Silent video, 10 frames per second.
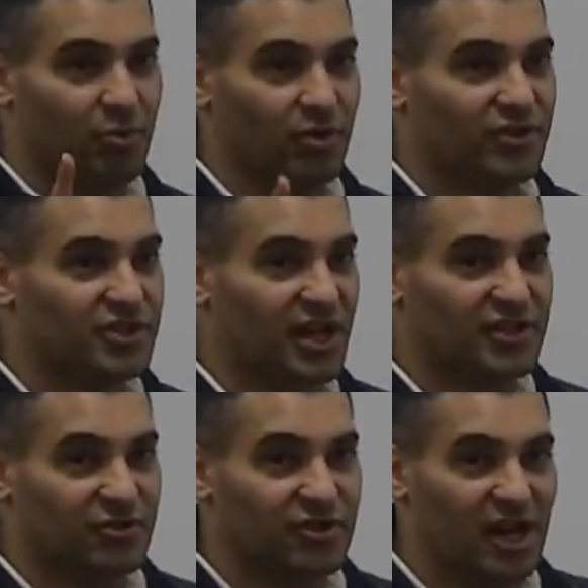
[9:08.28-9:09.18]
important, these
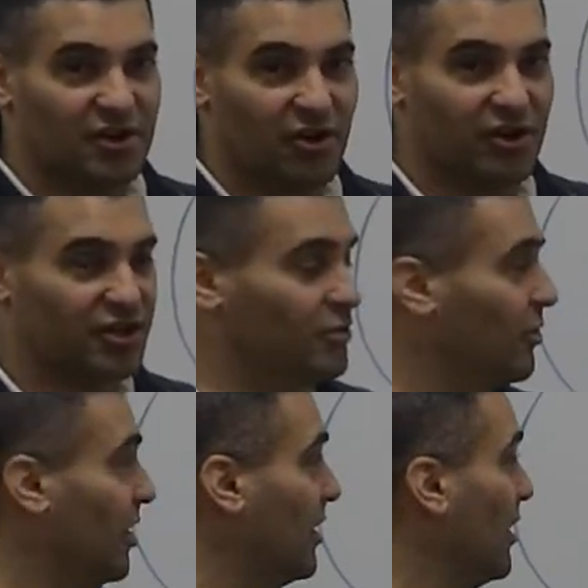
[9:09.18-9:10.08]
guys are not
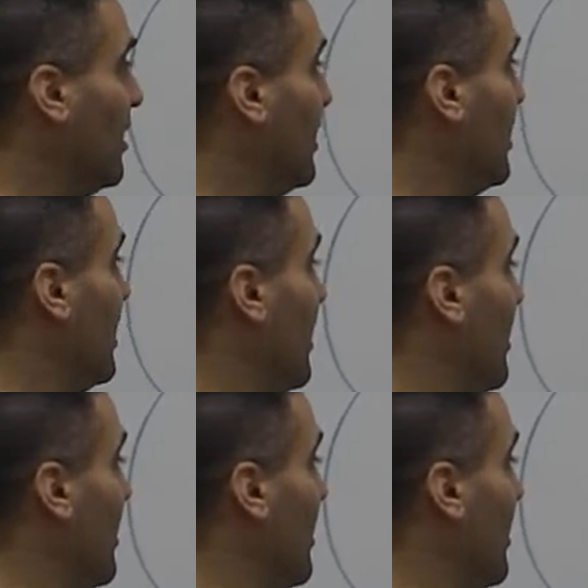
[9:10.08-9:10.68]
arguing